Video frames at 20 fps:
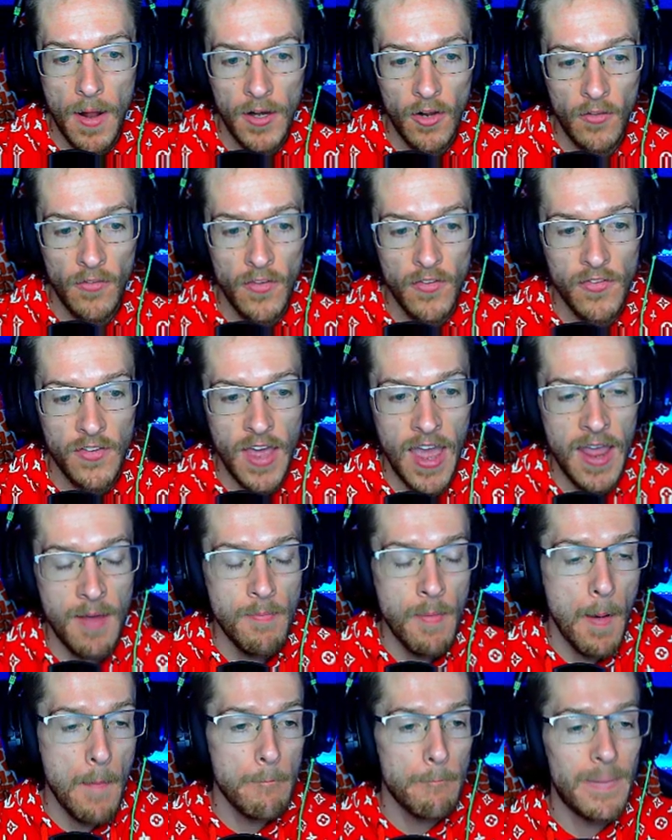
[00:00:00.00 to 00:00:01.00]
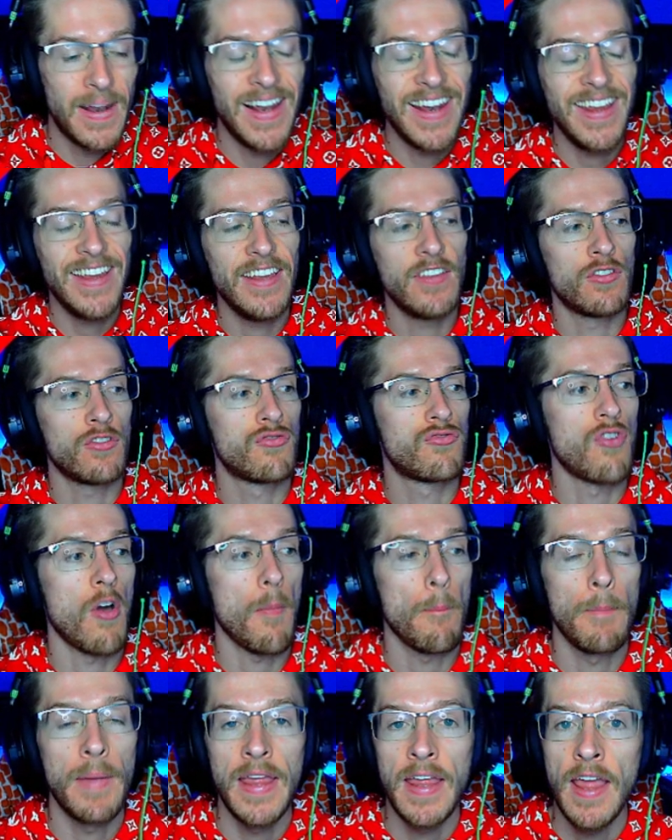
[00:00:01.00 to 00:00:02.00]
on this game, please
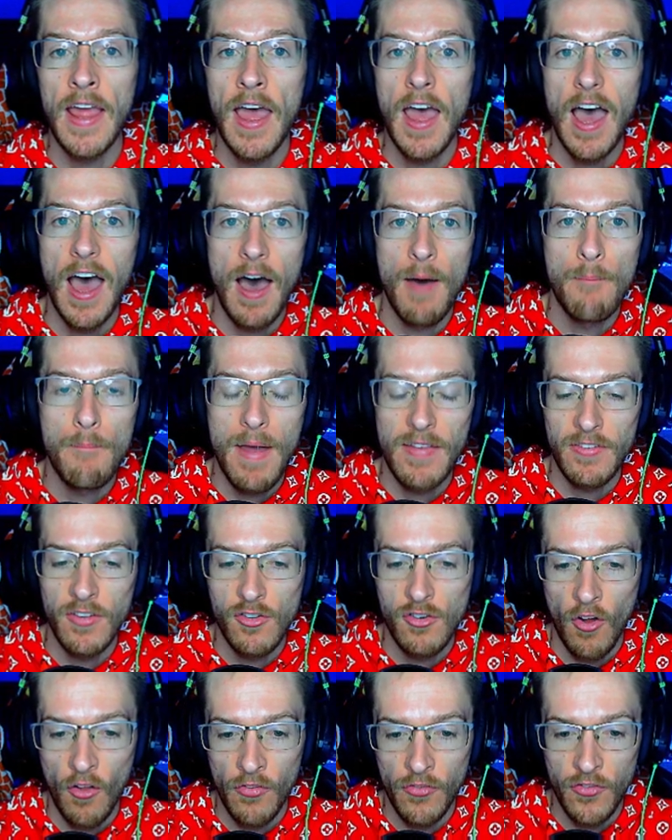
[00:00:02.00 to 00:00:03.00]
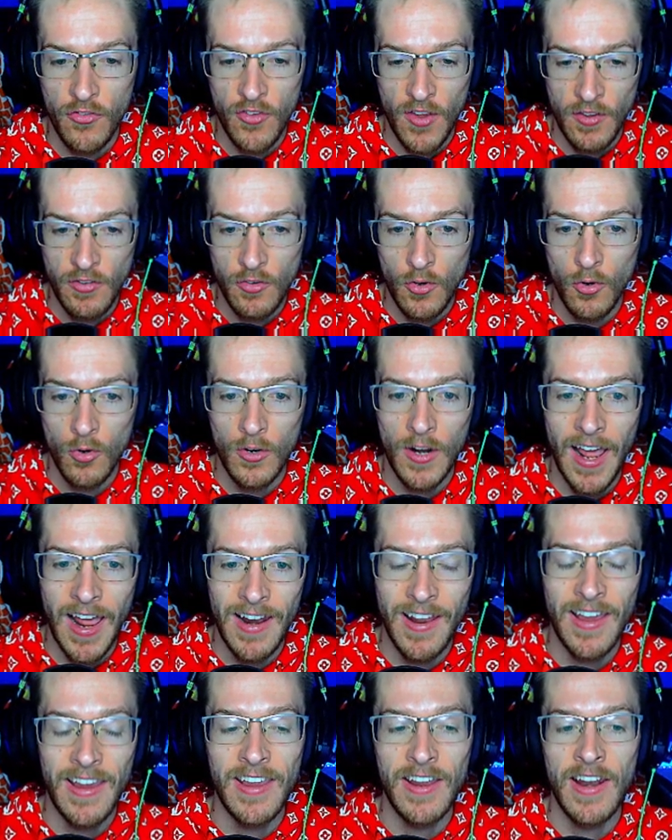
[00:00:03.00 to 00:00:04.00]
drop me a message on Discord and
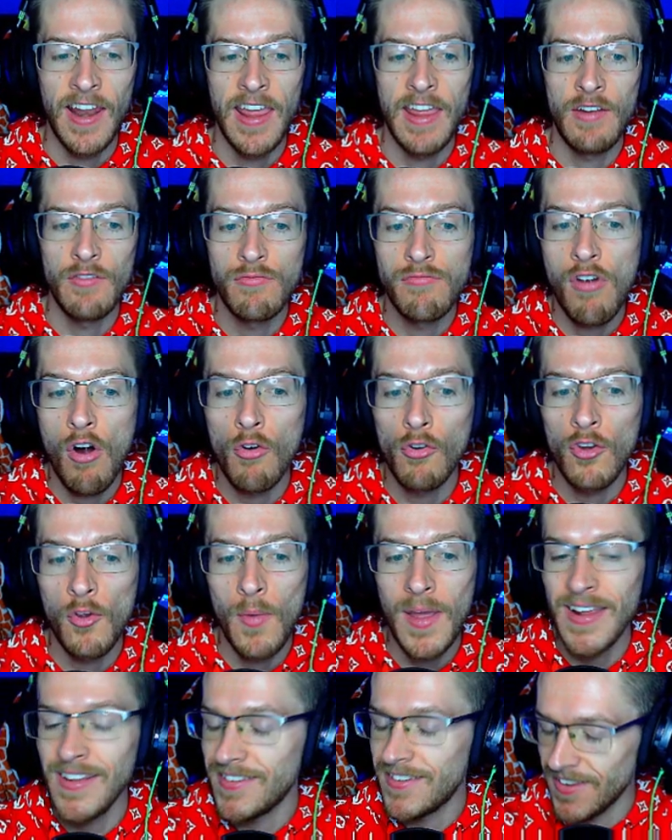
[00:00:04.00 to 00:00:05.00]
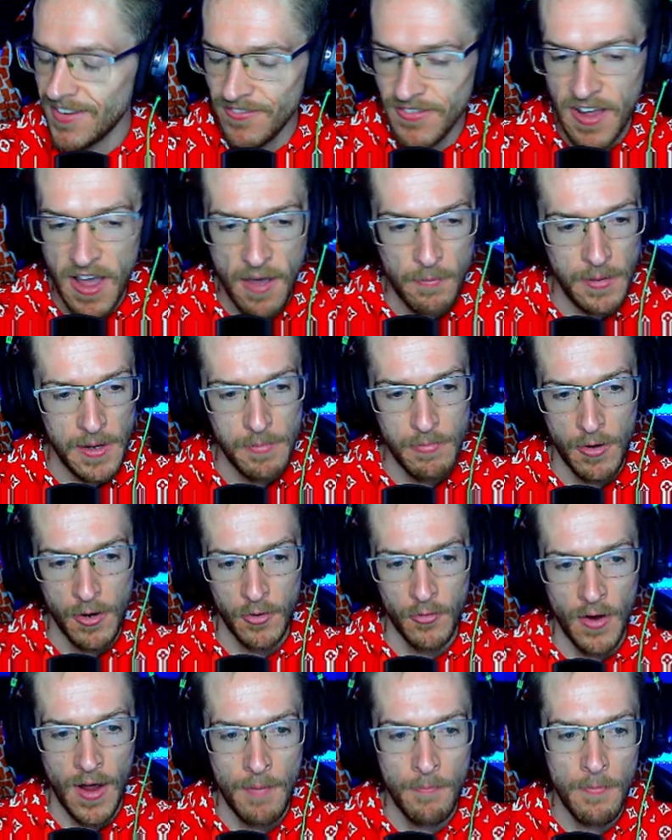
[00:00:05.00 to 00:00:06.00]
I can enroll you into the VIP
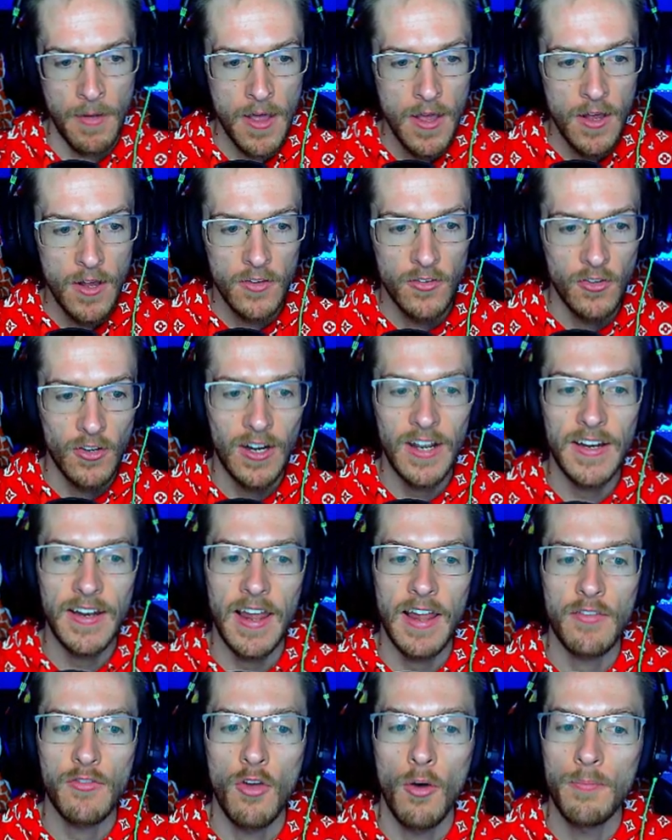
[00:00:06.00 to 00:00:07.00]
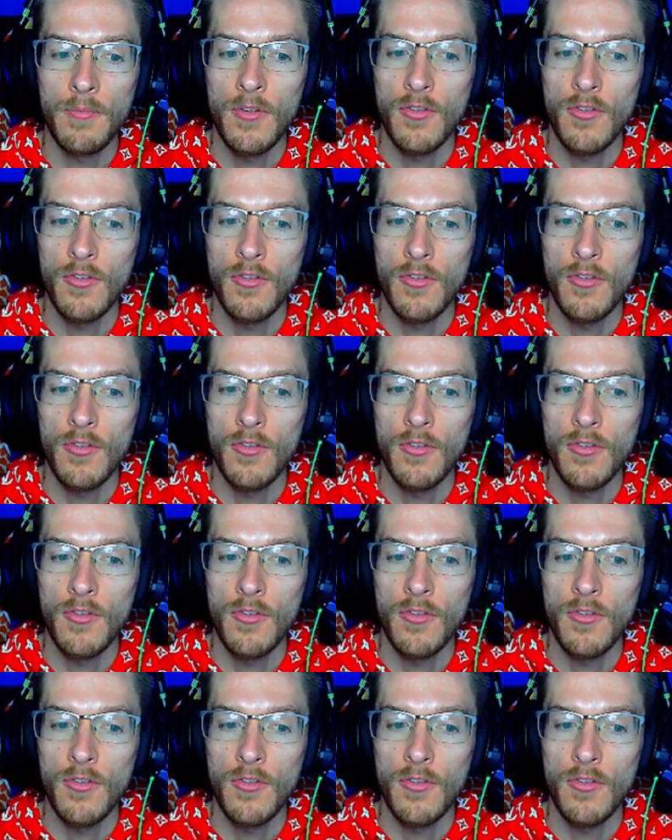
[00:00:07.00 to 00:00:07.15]
program. So click that top